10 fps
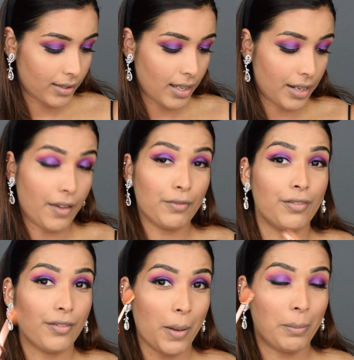that I've
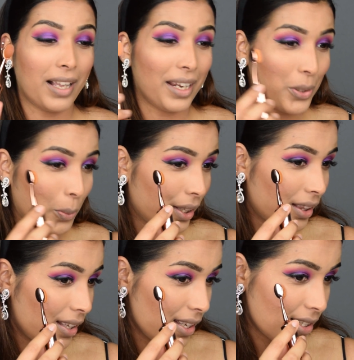applied with
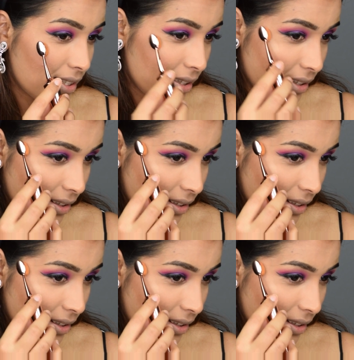this,